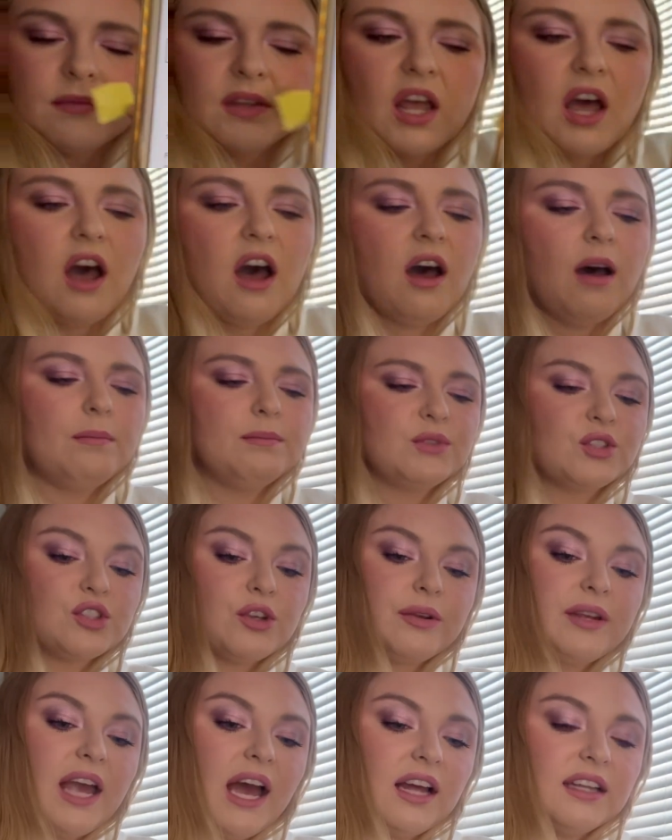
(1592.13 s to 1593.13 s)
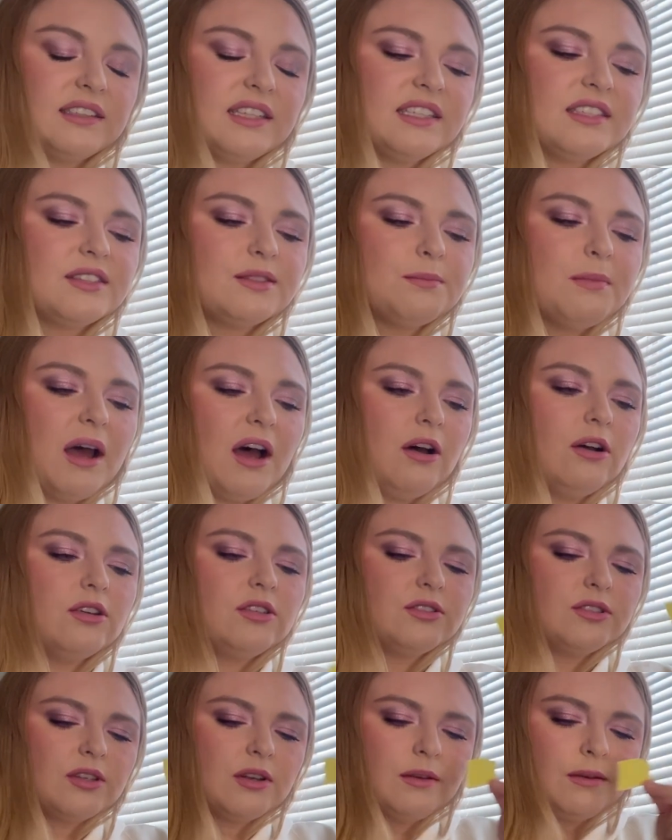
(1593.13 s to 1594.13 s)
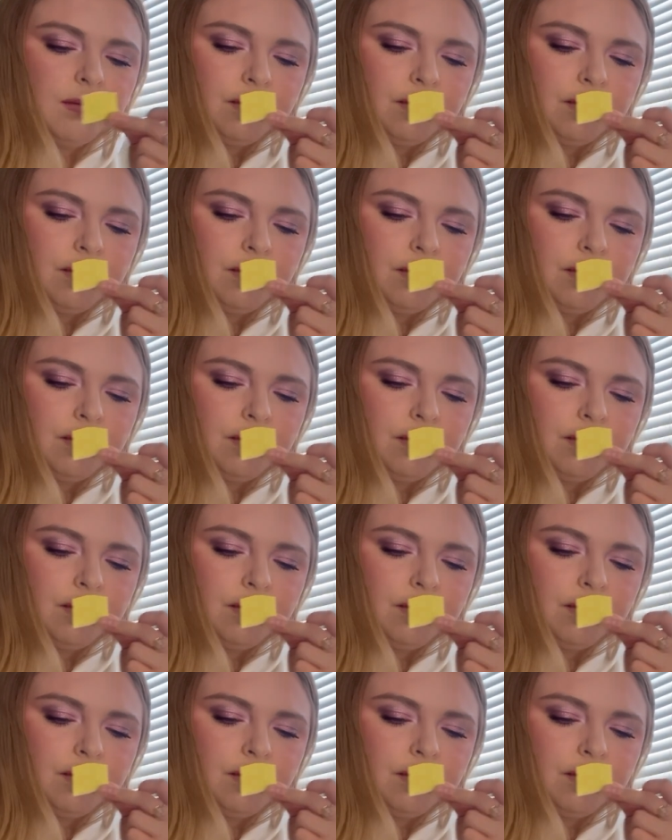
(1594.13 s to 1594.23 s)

So yeah, this smells.